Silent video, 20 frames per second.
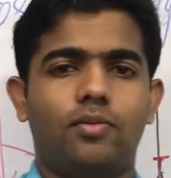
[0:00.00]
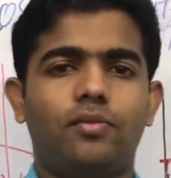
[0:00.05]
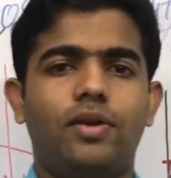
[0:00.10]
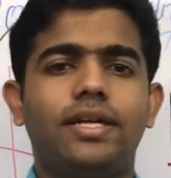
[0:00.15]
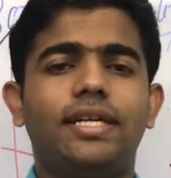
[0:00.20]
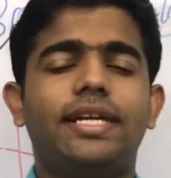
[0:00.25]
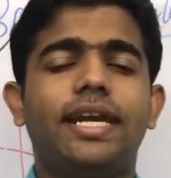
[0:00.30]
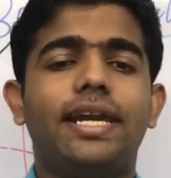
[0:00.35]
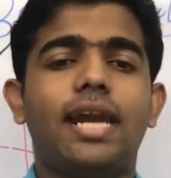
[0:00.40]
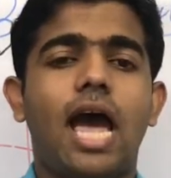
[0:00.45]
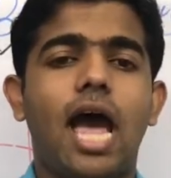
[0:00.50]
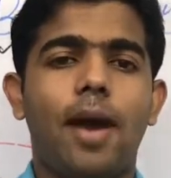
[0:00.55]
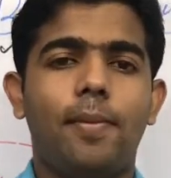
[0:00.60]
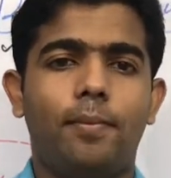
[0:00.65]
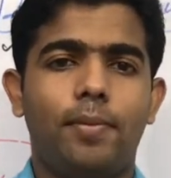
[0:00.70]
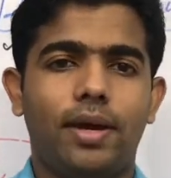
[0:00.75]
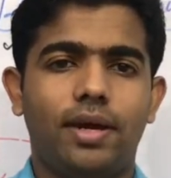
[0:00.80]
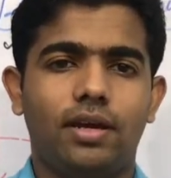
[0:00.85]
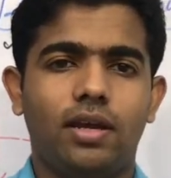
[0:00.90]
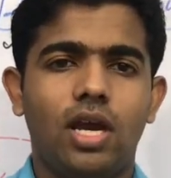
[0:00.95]
What can
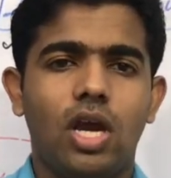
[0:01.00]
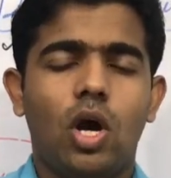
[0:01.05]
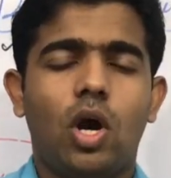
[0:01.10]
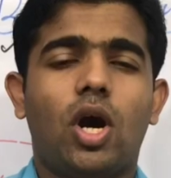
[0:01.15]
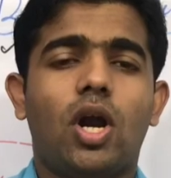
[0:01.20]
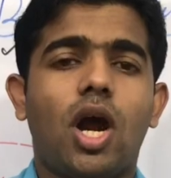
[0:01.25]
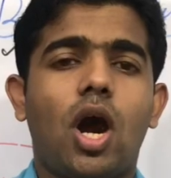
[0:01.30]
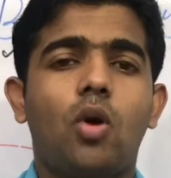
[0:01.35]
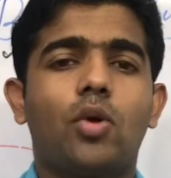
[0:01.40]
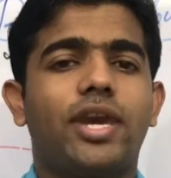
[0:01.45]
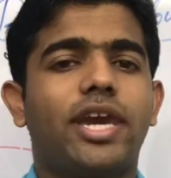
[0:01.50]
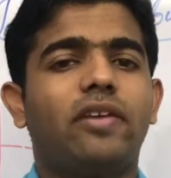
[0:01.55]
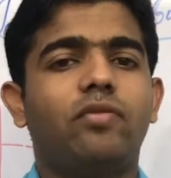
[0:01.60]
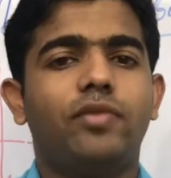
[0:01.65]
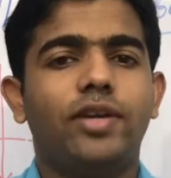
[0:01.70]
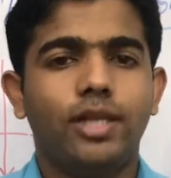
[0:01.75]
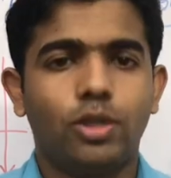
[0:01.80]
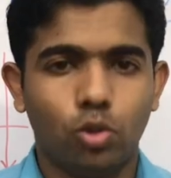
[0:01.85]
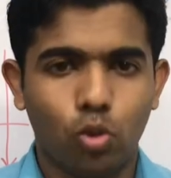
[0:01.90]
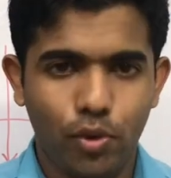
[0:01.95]
happen, or how can
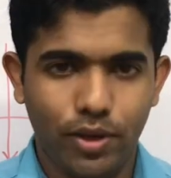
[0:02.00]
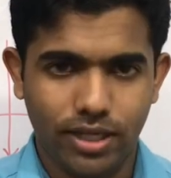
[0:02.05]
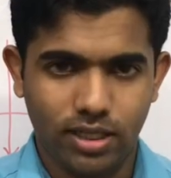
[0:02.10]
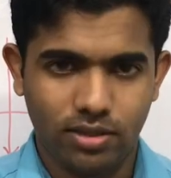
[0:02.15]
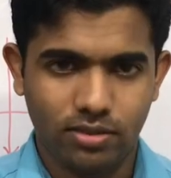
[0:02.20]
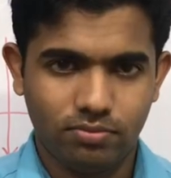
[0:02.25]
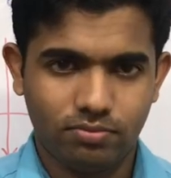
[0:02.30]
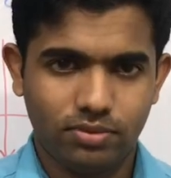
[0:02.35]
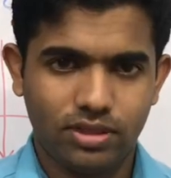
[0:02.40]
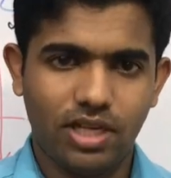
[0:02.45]
we do it?